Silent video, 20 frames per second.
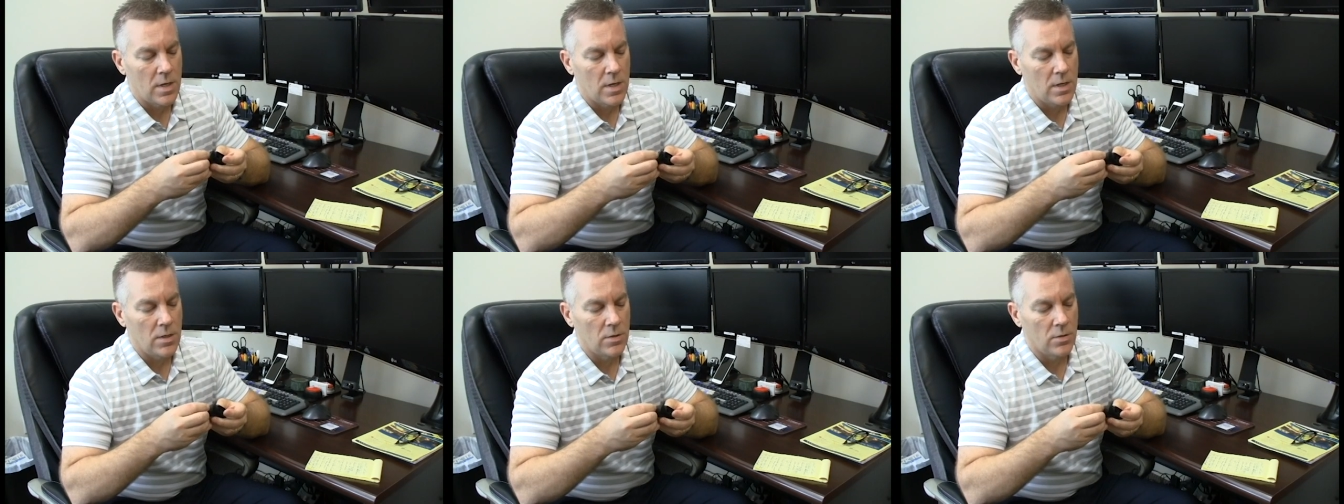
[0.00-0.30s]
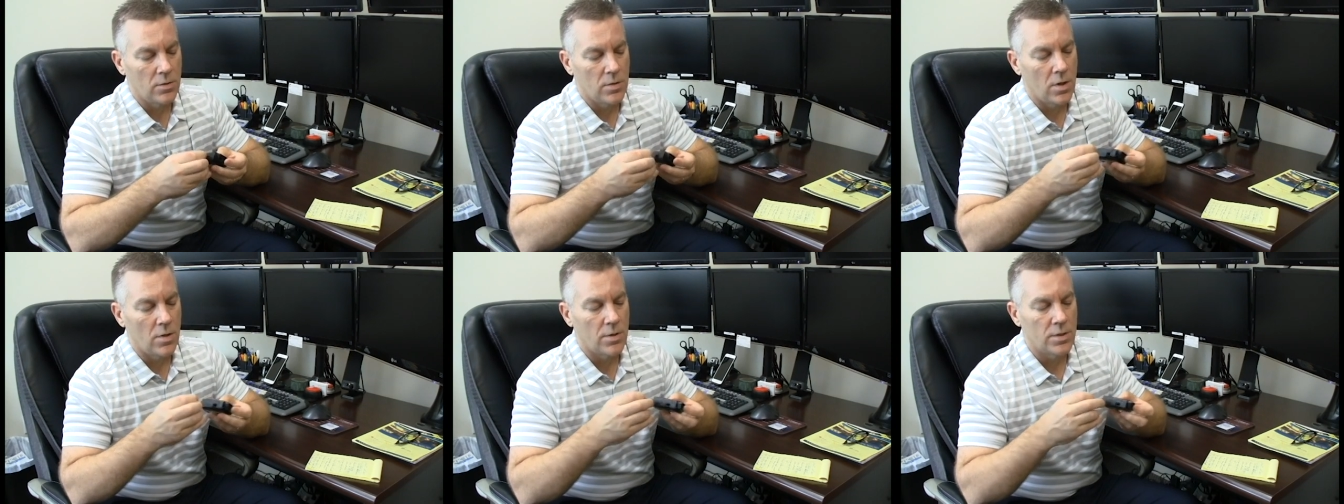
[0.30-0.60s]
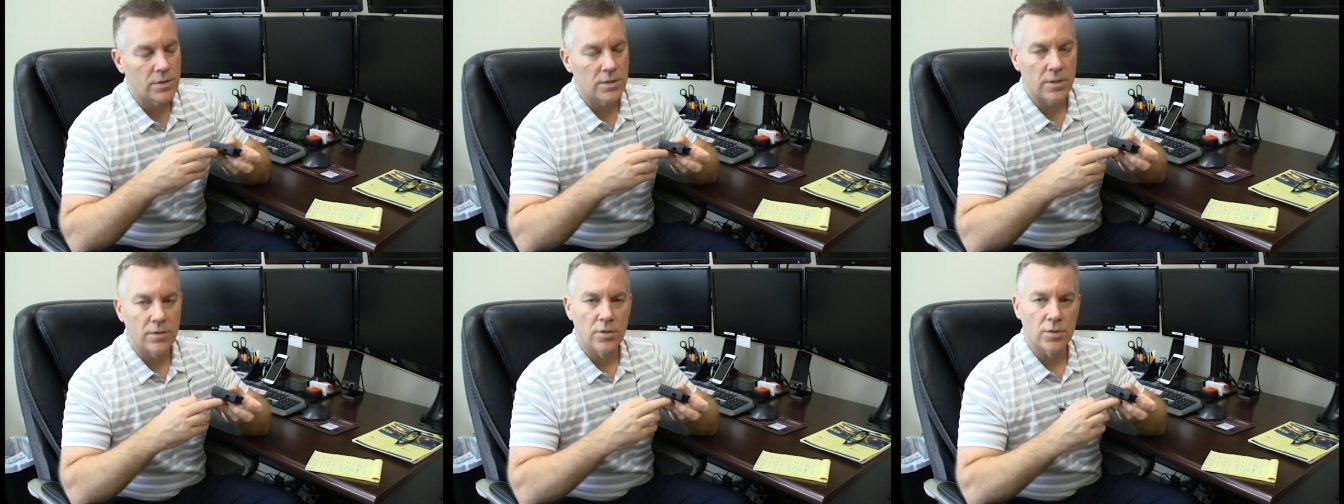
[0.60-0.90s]
and you'll
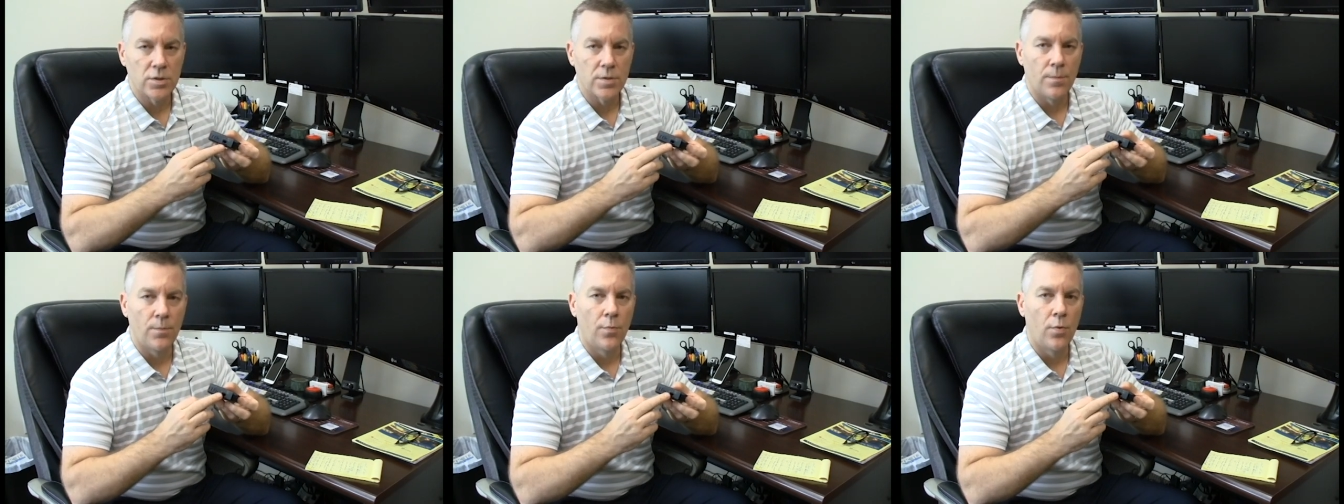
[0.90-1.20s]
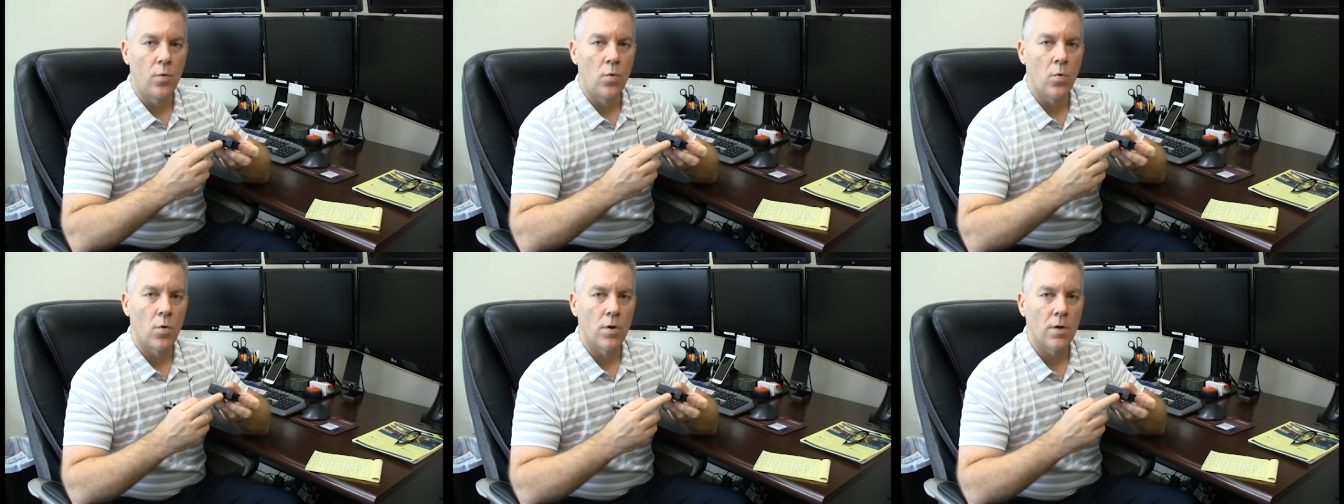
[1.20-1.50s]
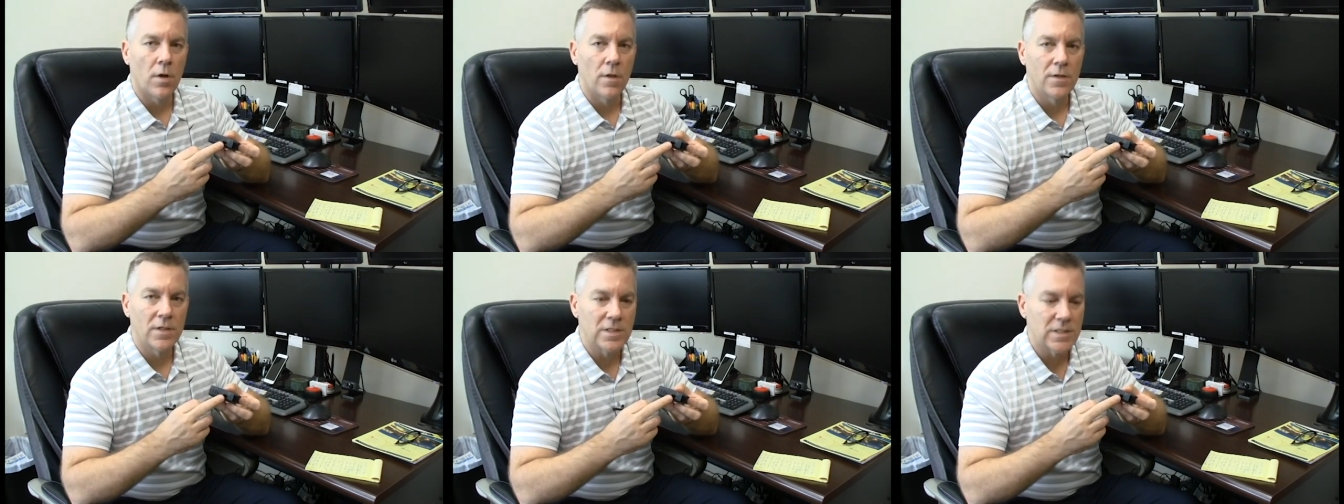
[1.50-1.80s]
notice that there's a
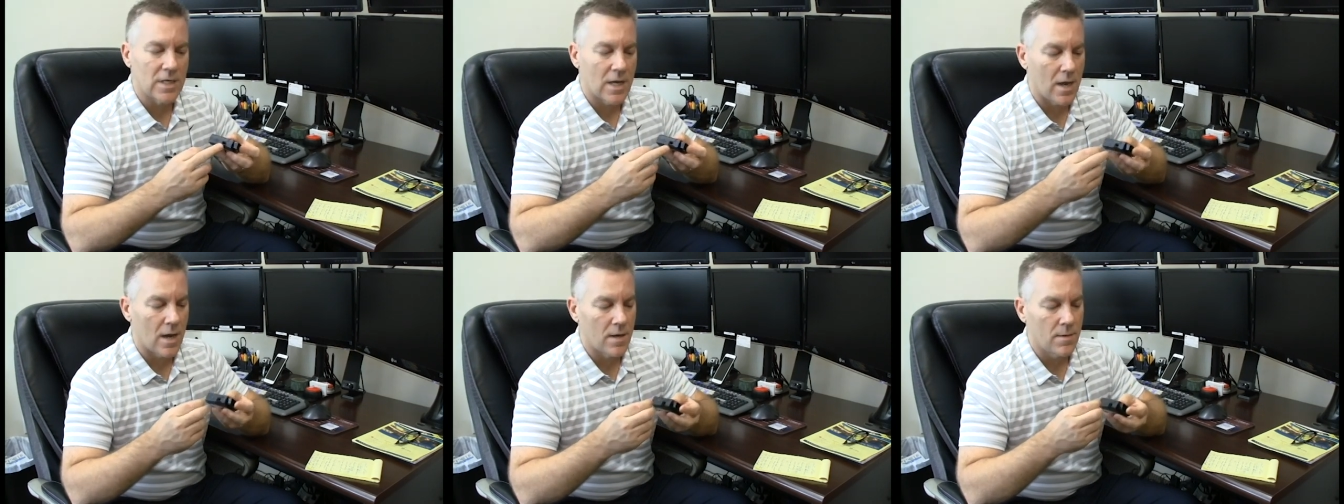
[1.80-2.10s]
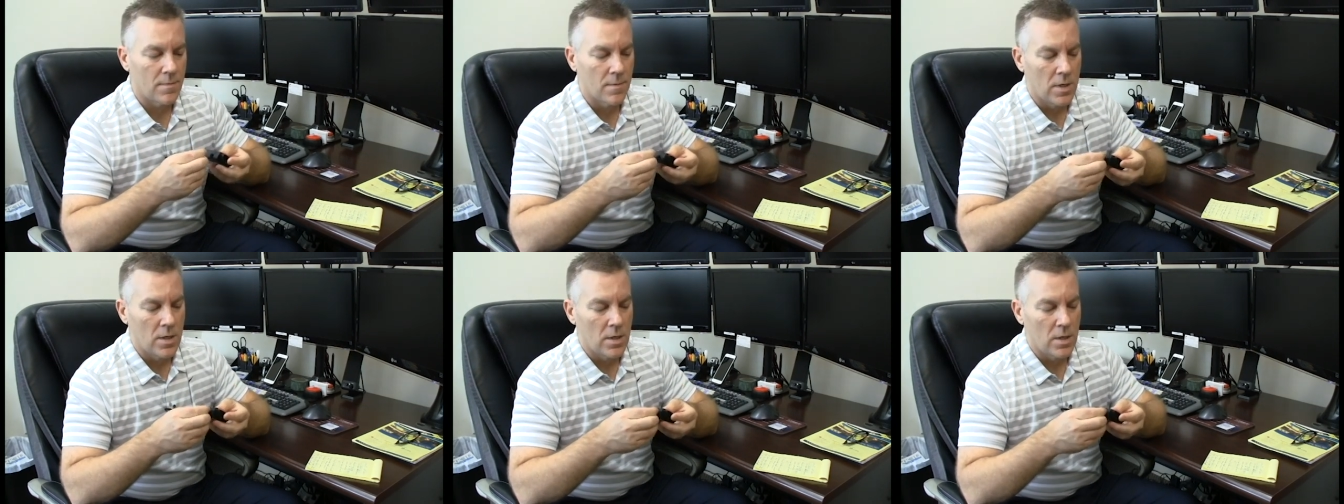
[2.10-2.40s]
port on the side.